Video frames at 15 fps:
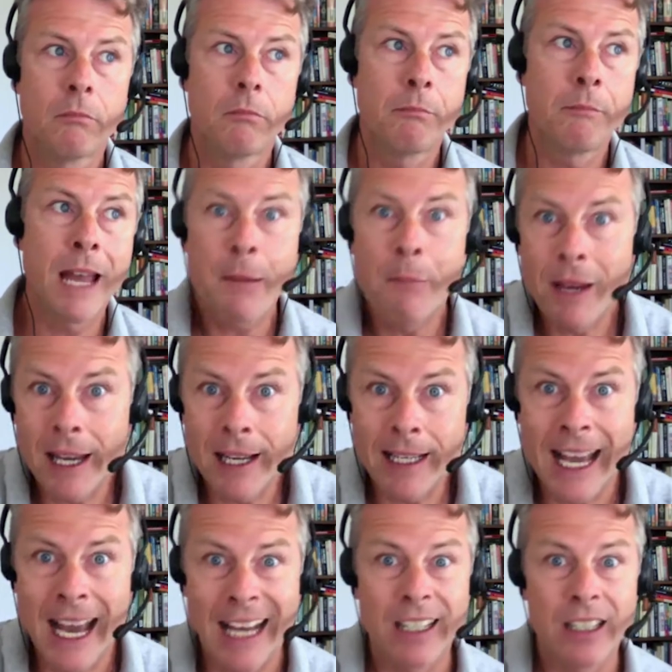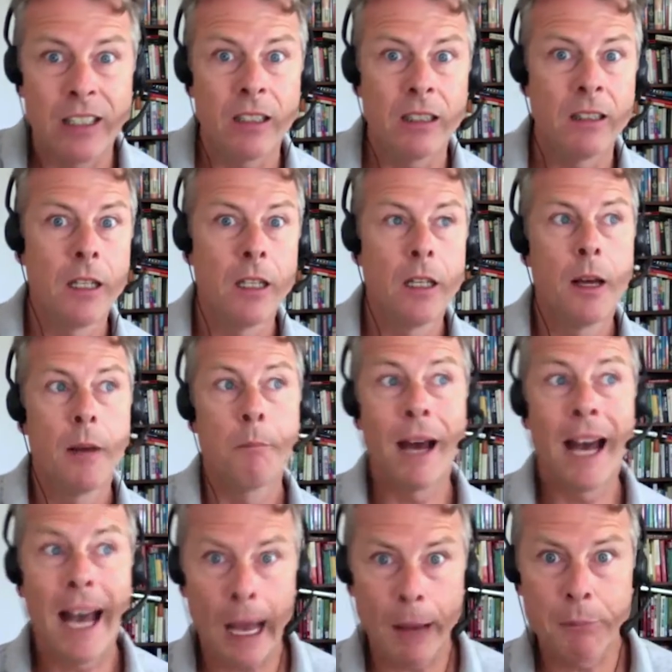maybe in Canada,
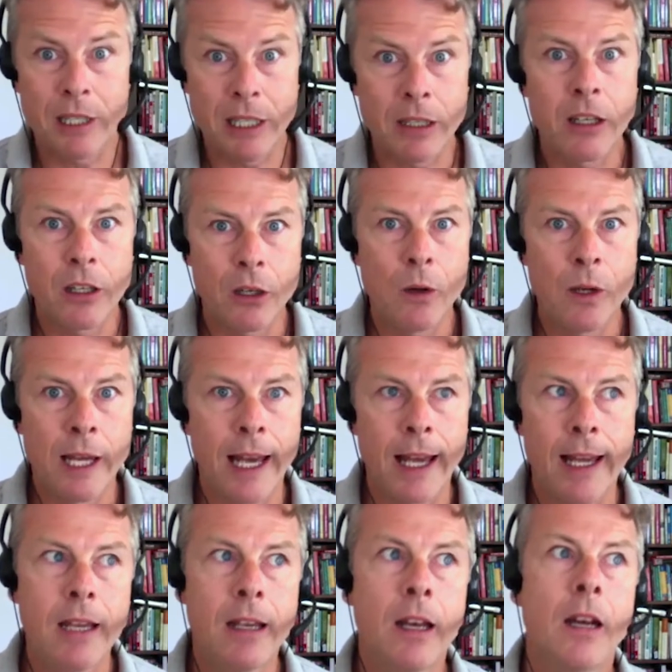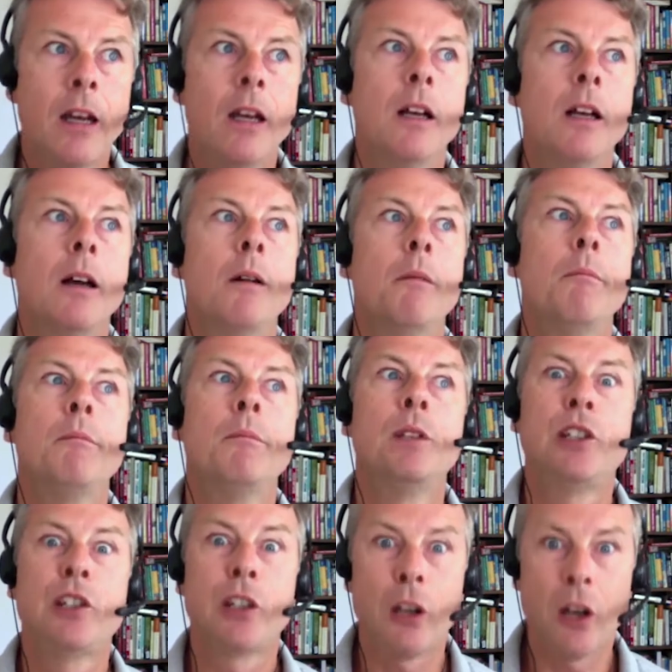perhaps in the UK,
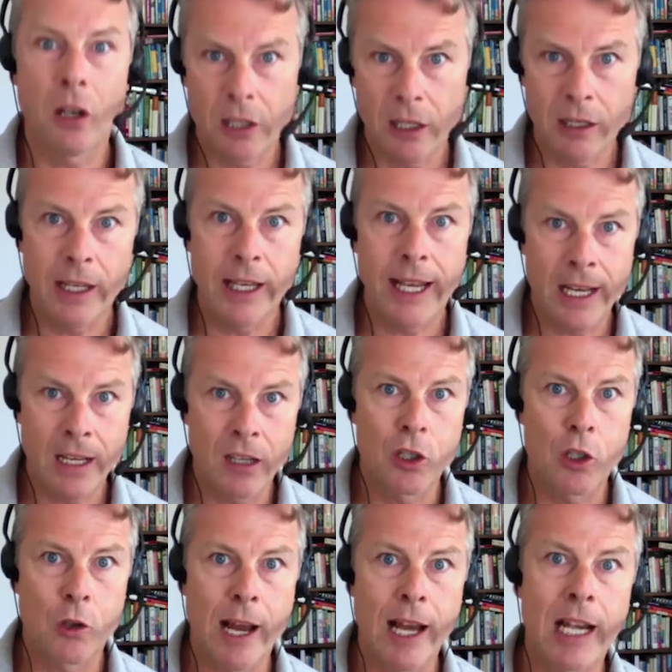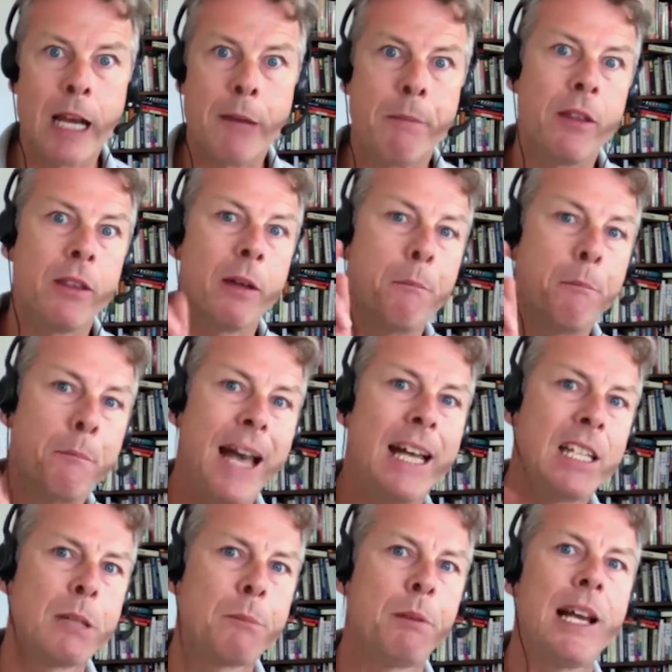certainly in Australia. But the
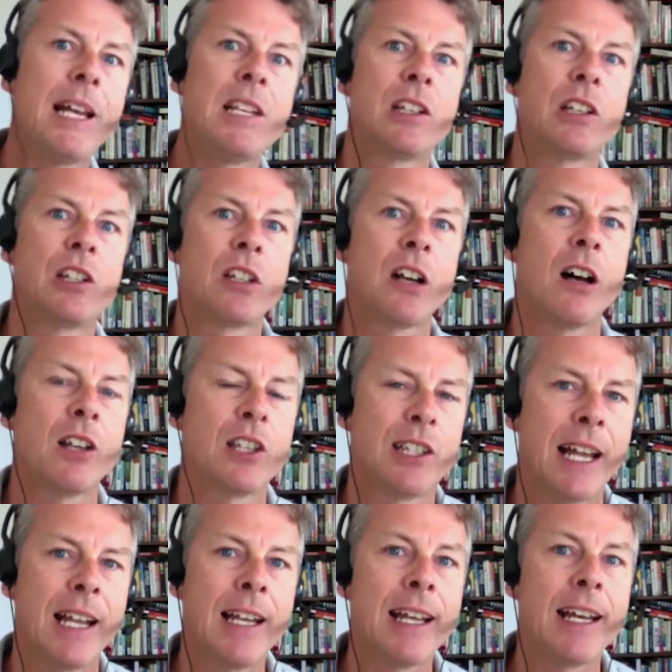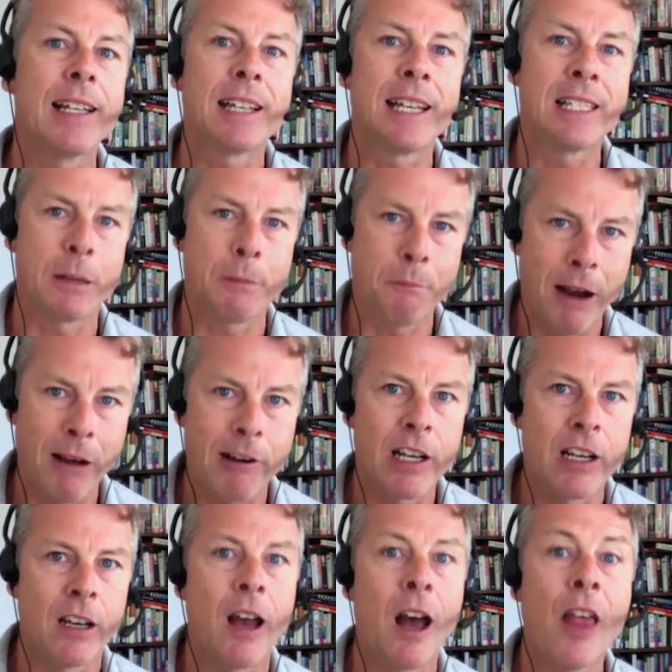best place to start selling it is
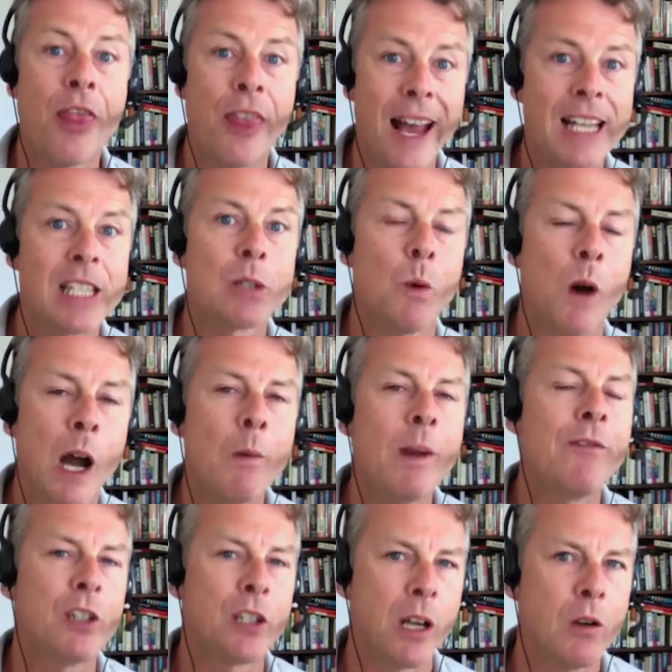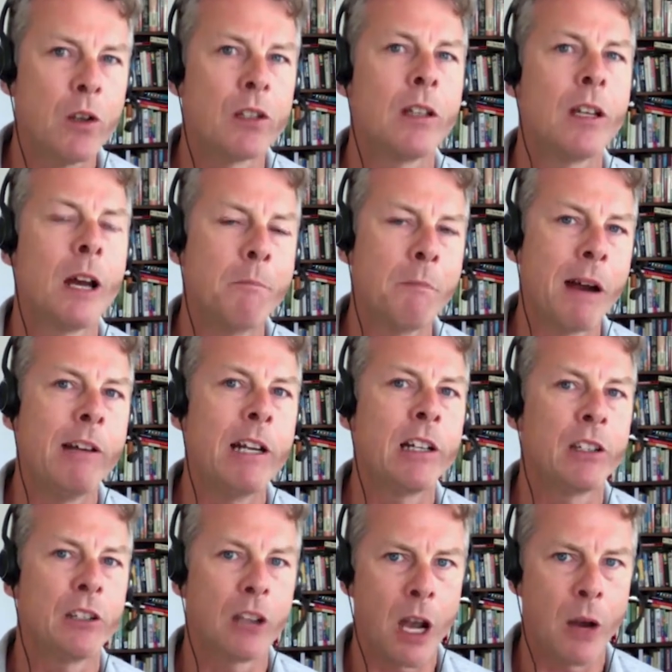America. And that's why we've chosen America
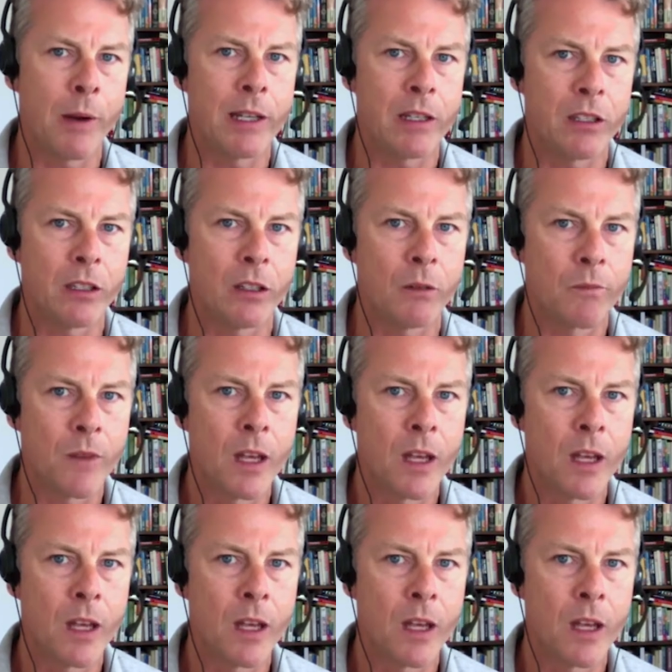to go into.